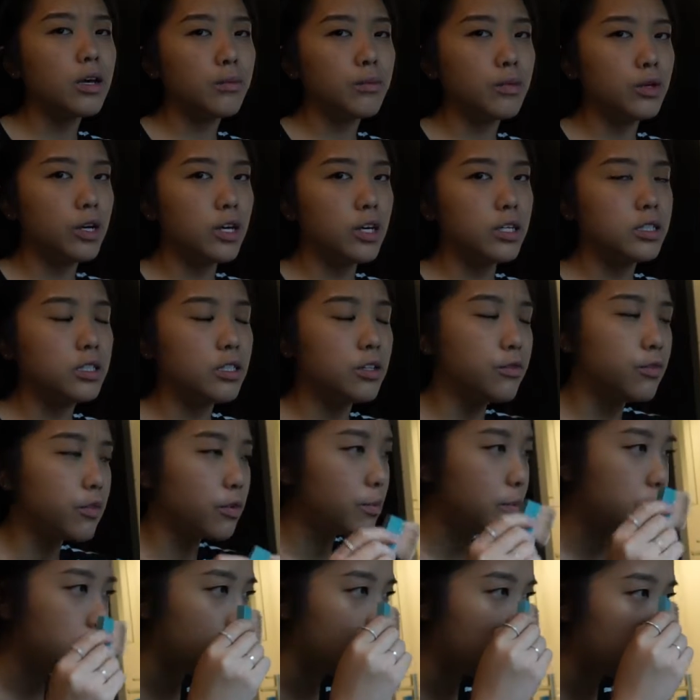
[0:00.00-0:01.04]
I'm crazy for
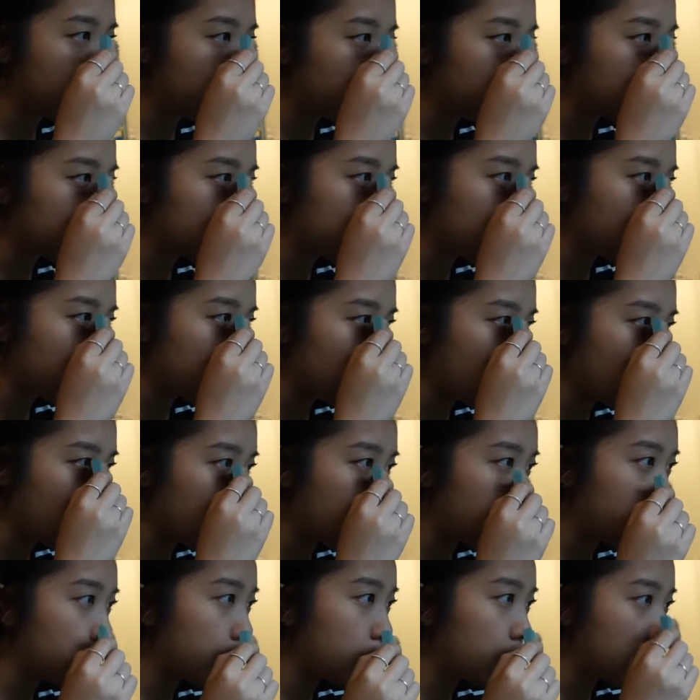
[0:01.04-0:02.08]
being here for so
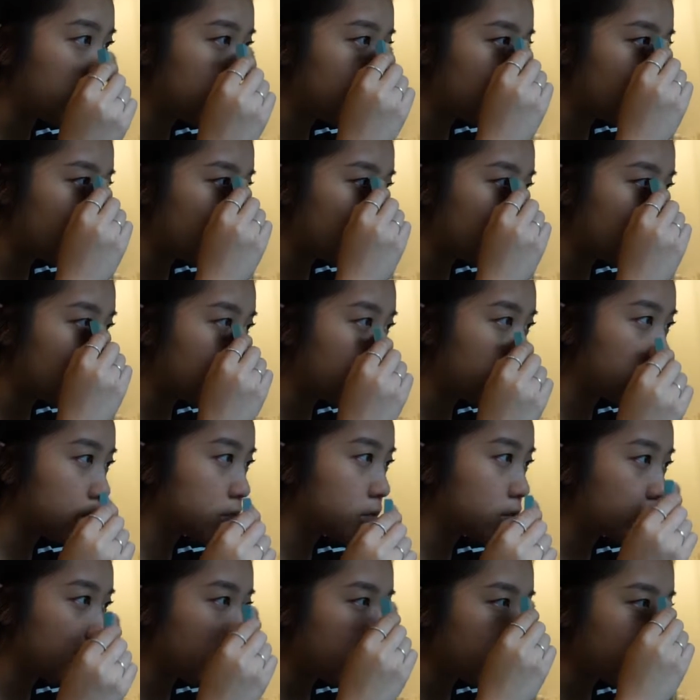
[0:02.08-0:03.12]
long, but I think
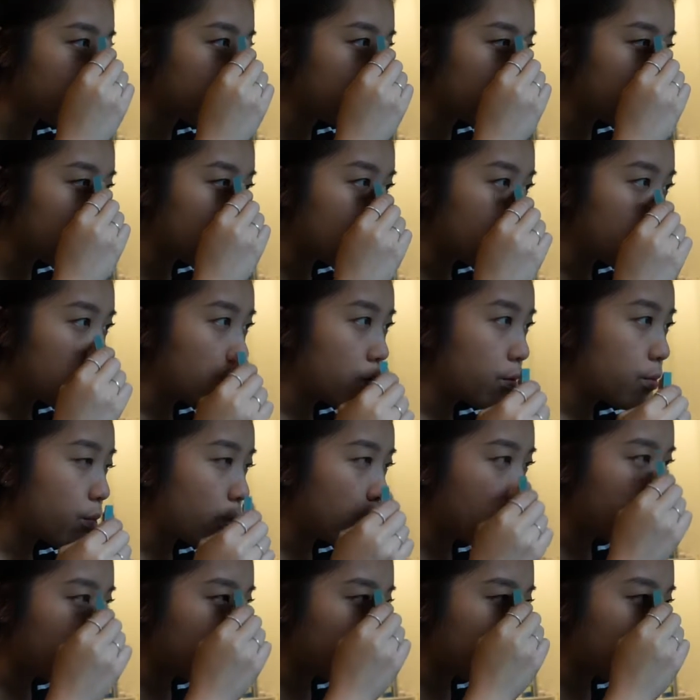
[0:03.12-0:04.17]
also
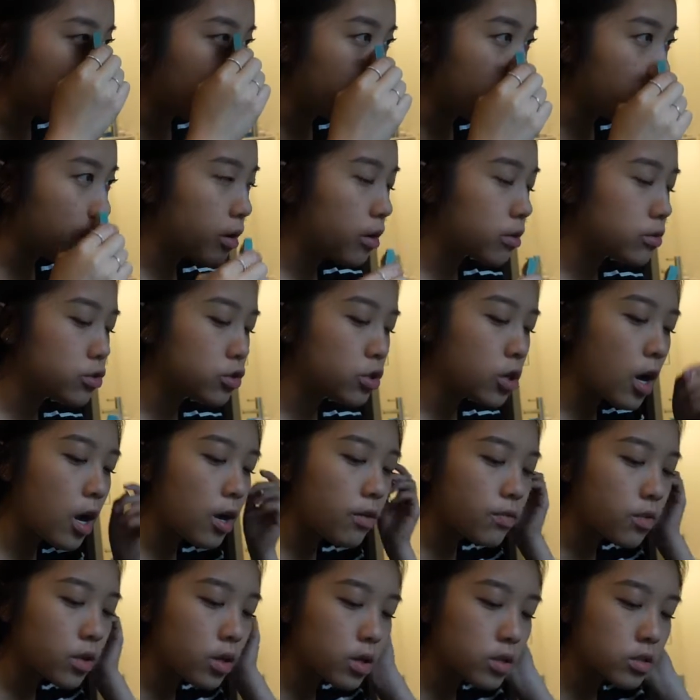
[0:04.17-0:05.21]
when we're
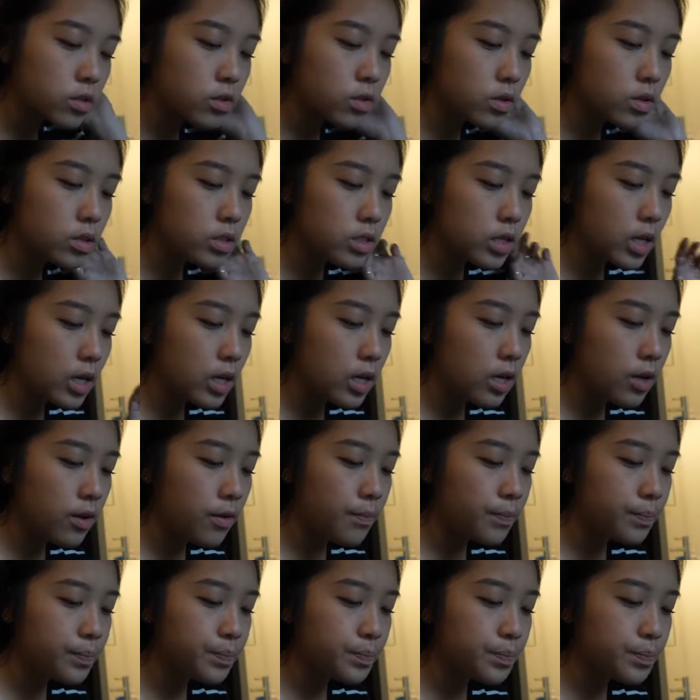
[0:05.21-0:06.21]
traveling to a city,